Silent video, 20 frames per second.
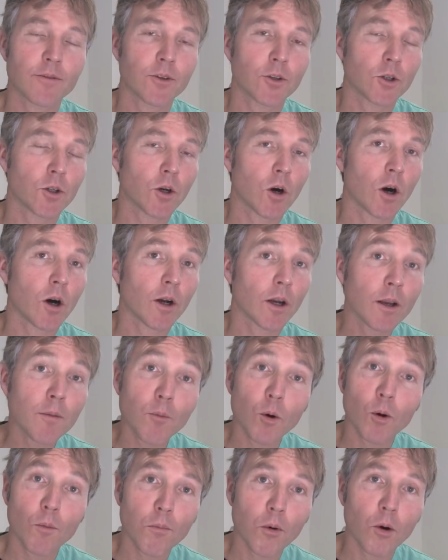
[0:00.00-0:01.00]
in your dog, and
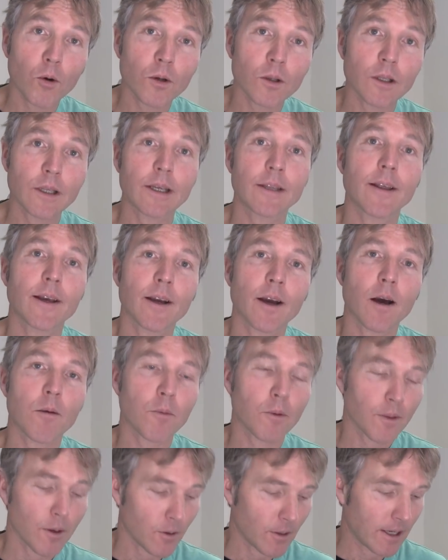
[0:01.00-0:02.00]
more importantly, they come
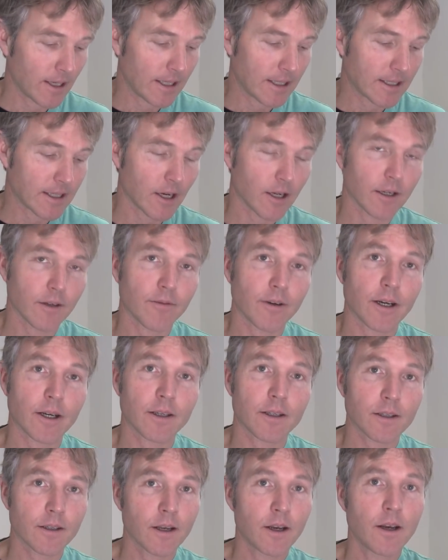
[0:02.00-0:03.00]
without any side
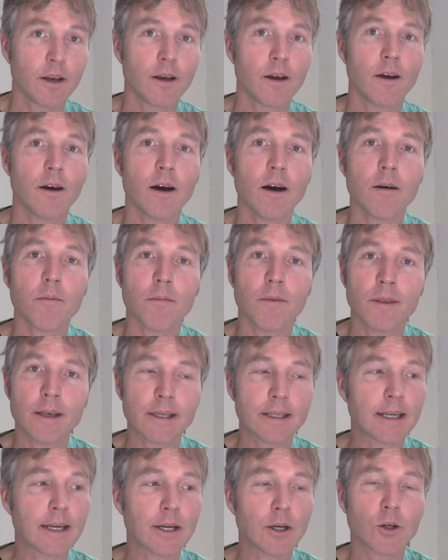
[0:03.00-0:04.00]
effects. Um,
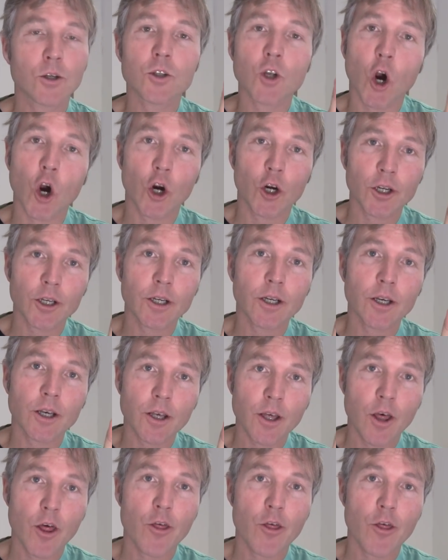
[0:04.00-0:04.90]
this here is Arnica